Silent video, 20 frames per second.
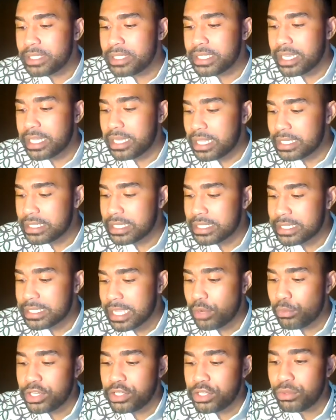said this is
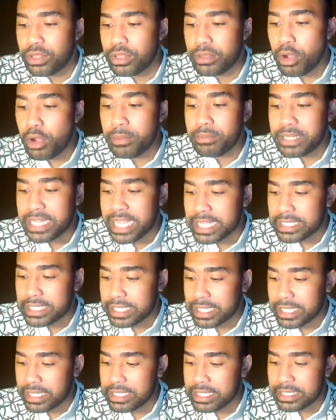how we do the mop. Dad
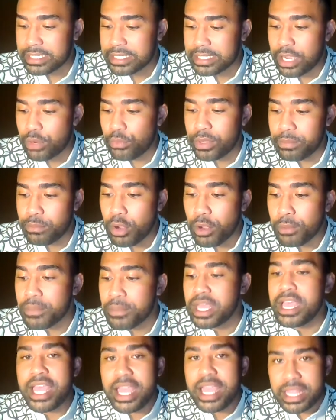said this is how we mop.
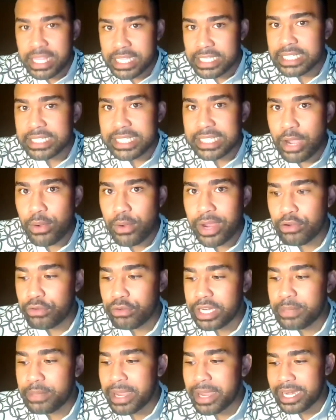This is how I
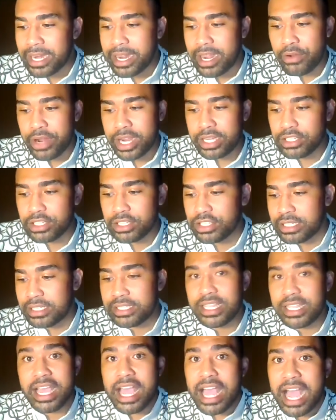read my
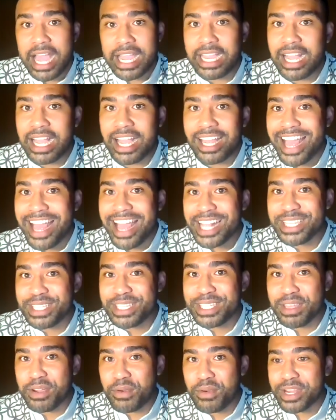directions. I can't
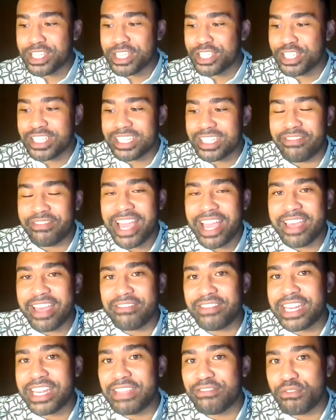answer the questions if I
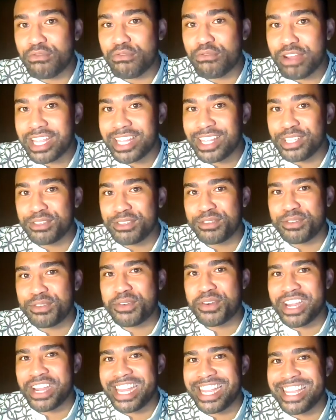haven't even read the
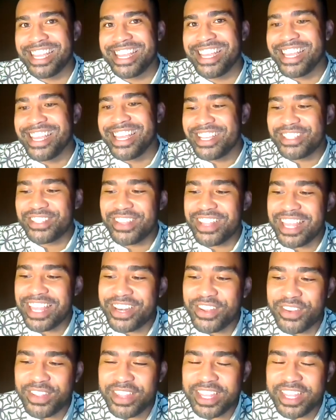story. So they know